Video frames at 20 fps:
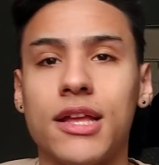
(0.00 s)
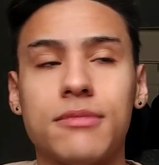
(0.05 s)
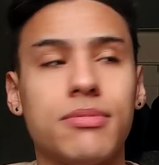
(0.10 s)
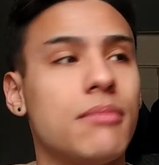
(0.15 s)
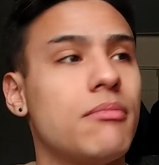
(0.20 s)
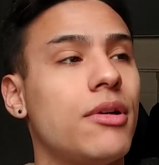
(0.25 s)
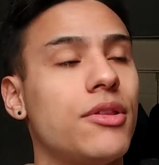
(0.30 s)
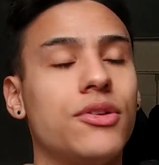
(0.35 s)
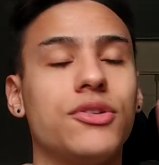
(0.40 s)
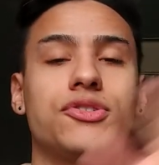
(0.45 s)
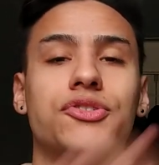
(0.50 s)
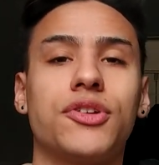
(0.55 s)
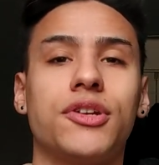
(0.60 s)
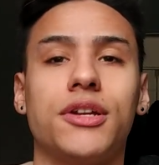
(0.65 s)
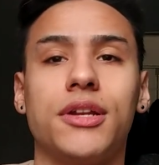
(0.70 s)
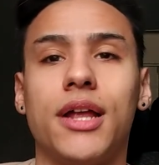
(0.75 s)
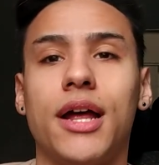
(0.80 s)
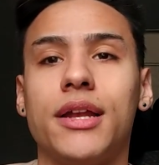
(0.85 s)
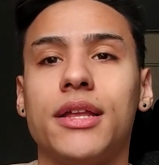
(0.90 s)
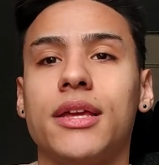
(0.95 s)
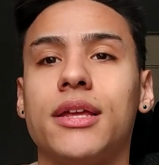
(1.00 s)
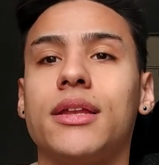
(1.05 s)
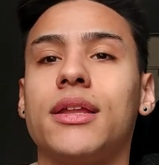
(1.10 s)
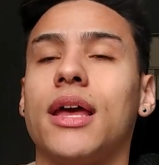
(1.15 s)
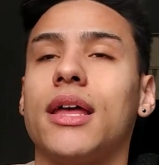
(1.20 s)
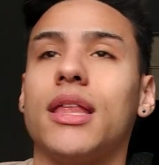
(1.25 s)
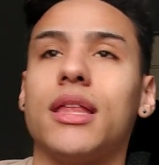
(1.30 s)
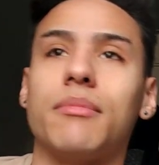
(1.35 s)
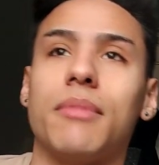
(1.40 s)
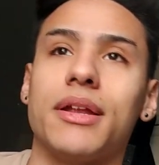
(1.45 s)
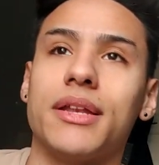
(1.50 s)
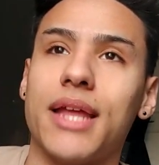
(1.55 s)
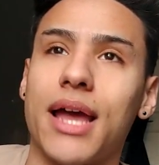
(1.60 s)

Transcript: It's my mother's Trinidadian, and then my